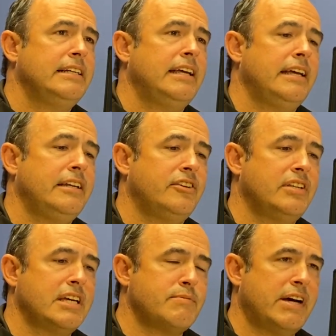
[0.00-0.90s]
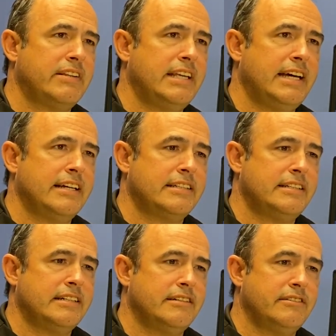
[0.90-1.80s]
And you think about that
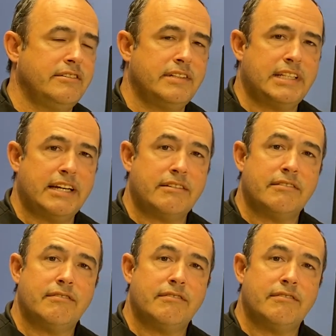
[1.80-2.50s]
that